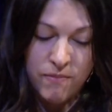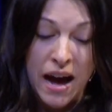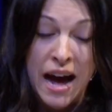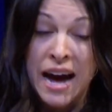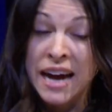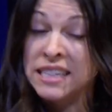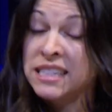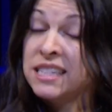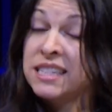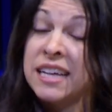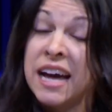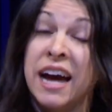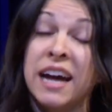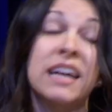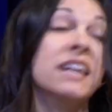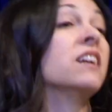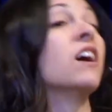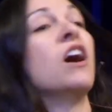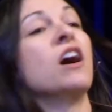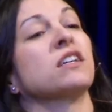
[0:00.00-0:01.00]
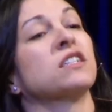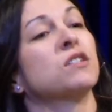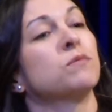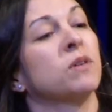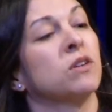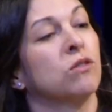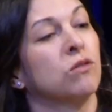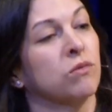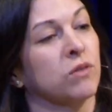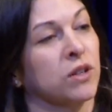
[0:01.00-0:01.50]
I sat in a
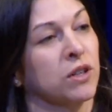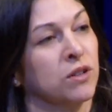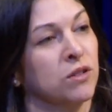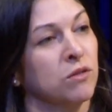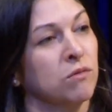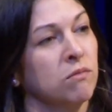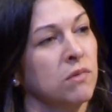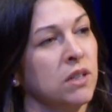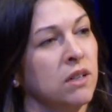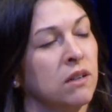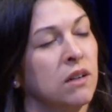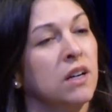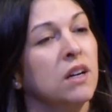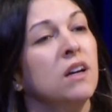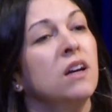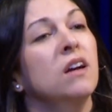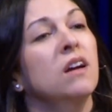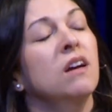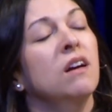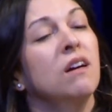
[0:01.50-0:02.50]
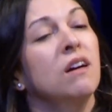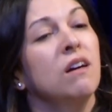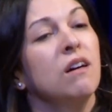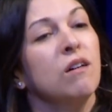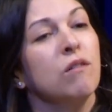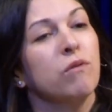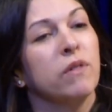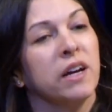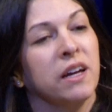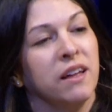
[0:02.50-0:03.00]
hospital room
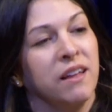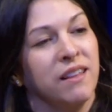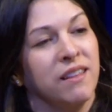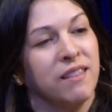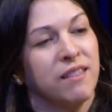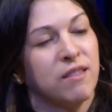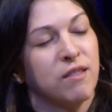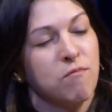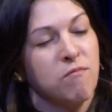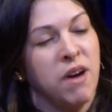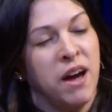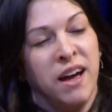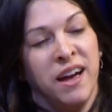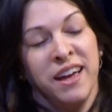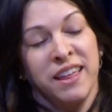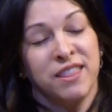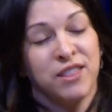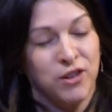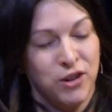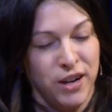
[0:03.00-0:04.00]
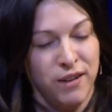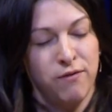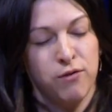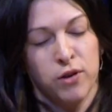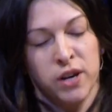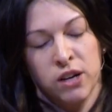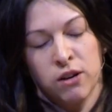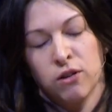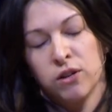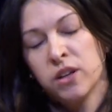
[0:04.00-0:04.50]
with my
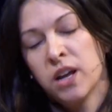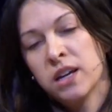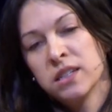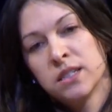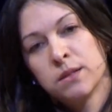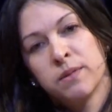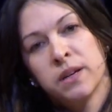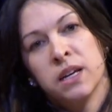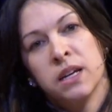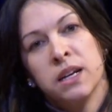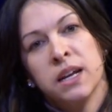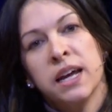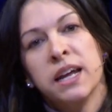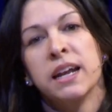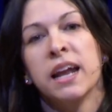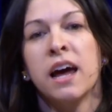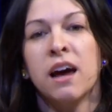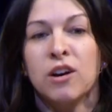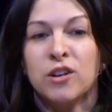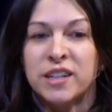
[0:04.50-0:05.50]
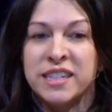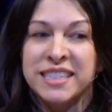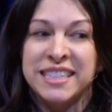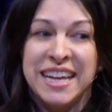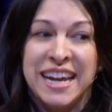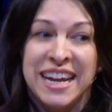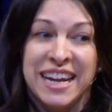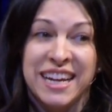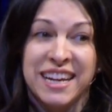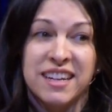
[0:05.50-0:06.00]
34-year-old husband and held his
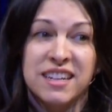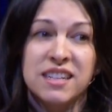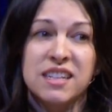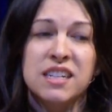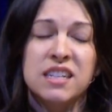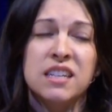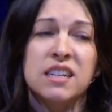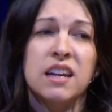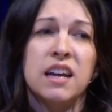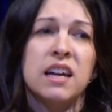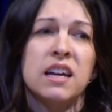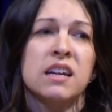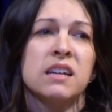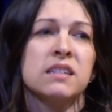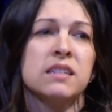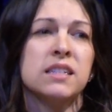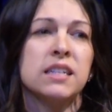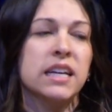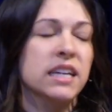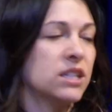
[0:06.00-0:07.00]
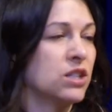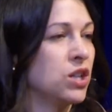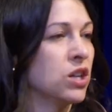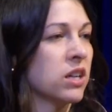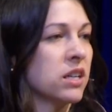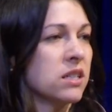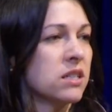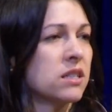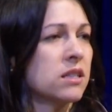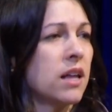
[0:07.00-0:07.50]
hand as he
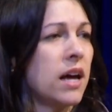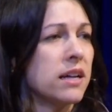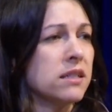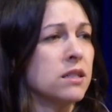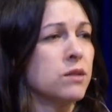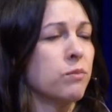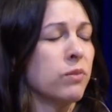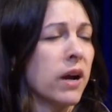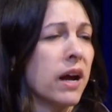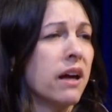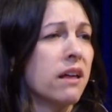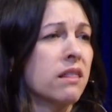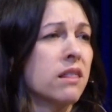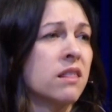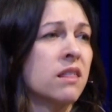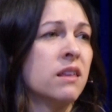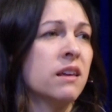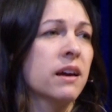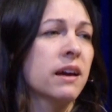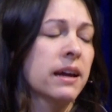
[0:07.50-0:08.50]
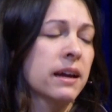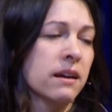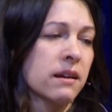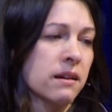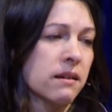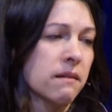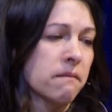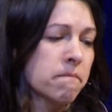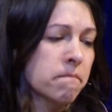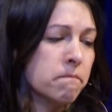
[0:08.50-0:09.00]
took his last breath.
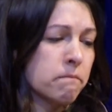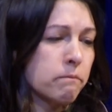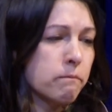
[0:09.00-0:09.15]
And